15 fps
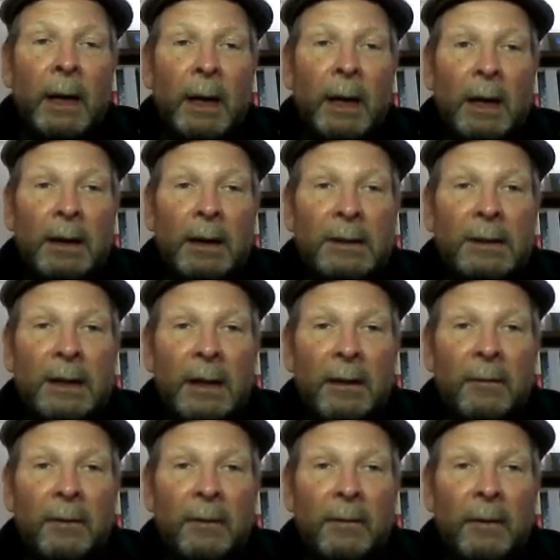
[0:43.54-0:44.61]
It is
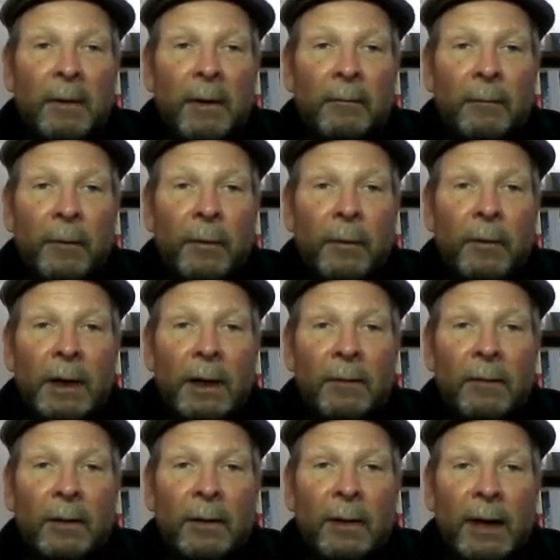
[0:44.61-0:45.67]
given, further
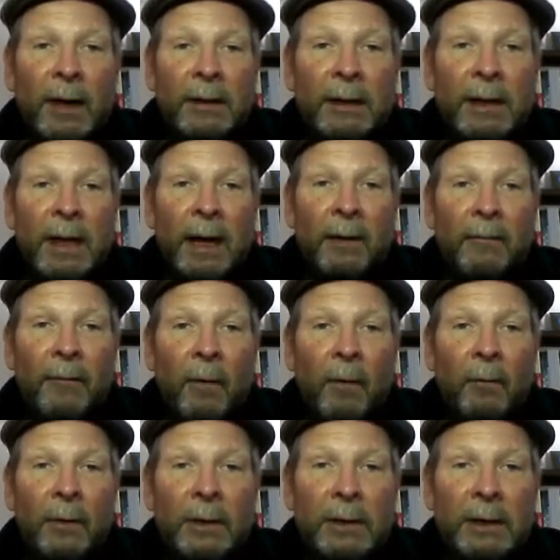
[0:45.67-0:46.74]
given that DF
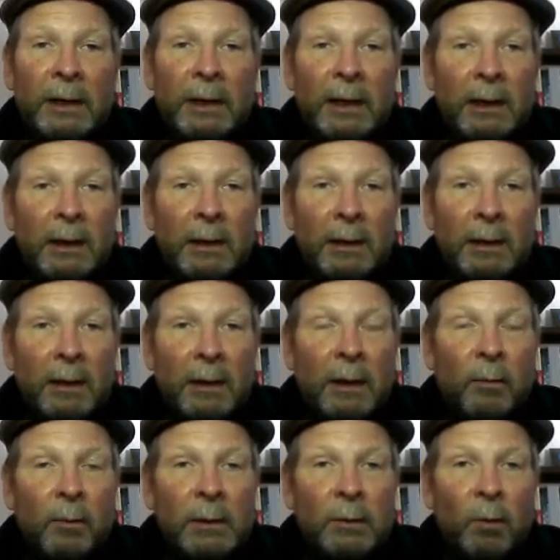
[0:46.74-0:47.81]
over DE
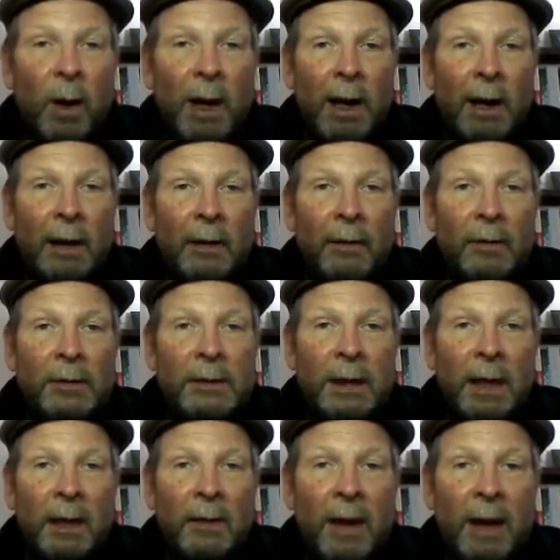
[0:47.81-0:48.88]
equals Y. They're
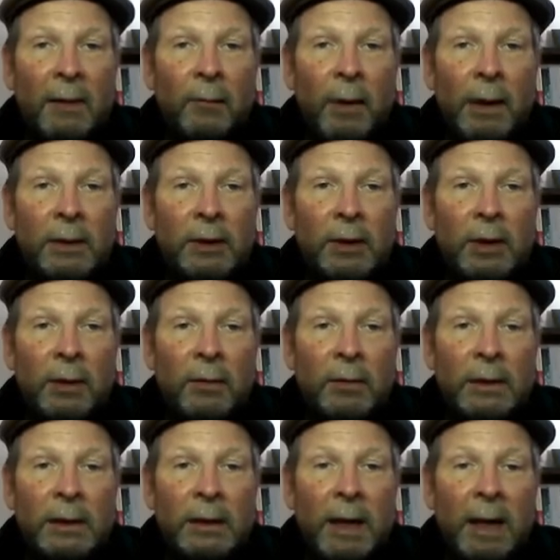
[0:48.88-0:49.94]
saying that ratio,
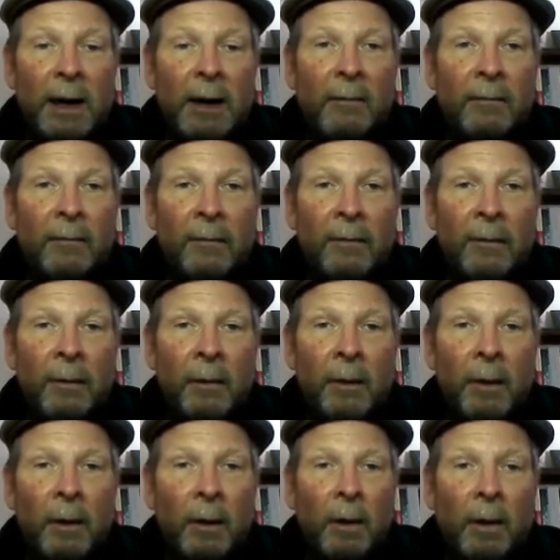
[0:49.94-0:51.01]
DF
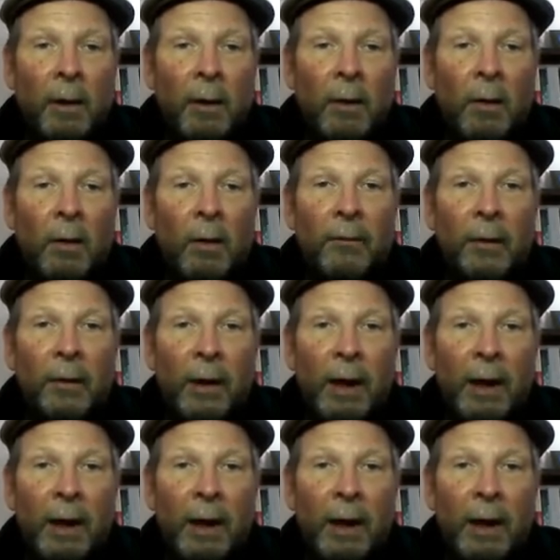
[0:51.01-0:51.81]
over